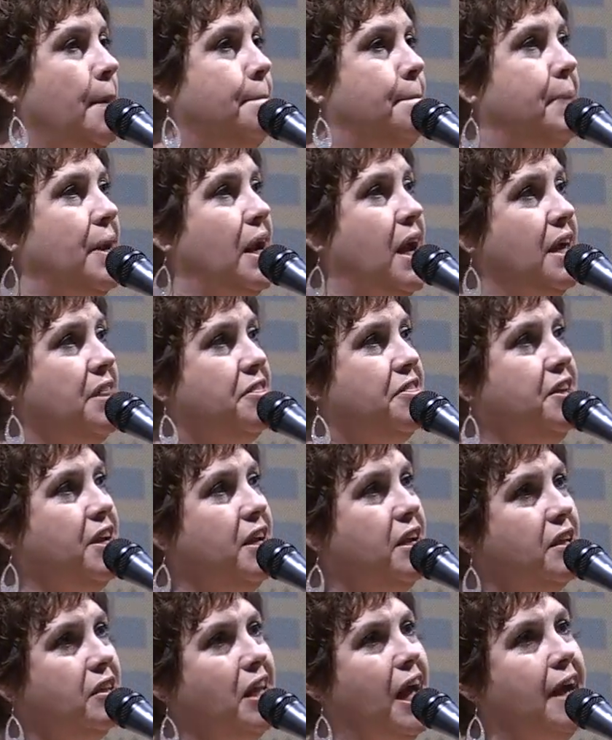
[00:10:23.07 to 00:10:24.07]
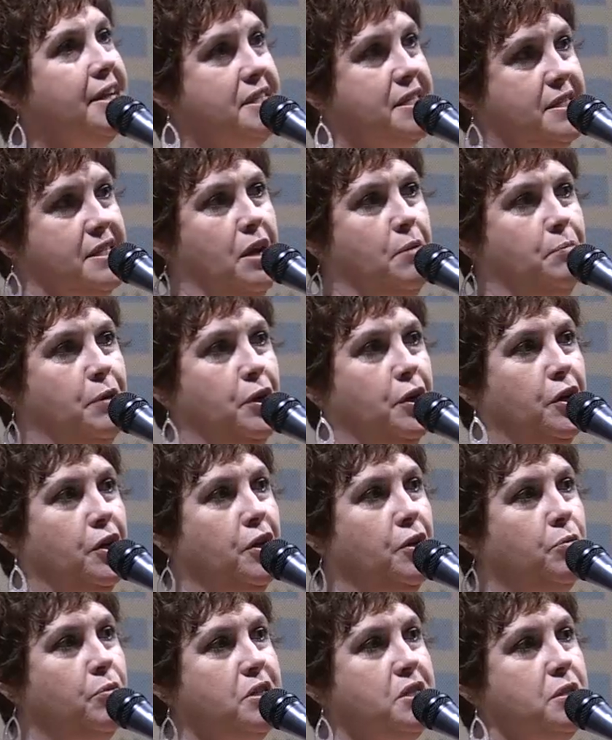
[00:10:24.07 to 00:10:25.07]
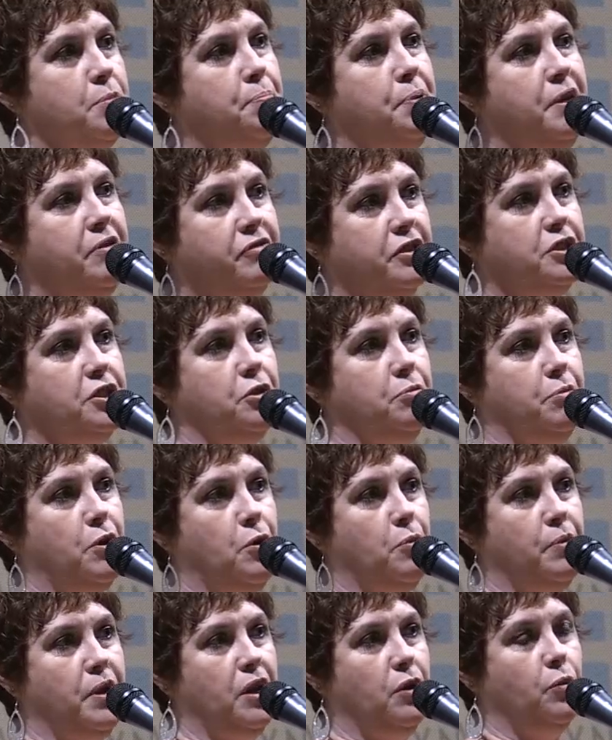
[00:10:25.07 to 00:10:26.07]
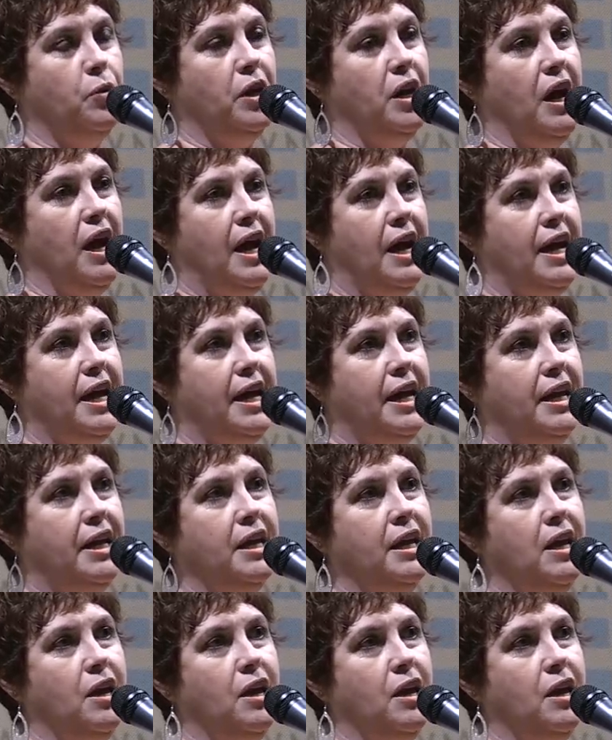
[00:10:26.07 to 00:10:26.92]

But I think last summer was the pivotal moment when I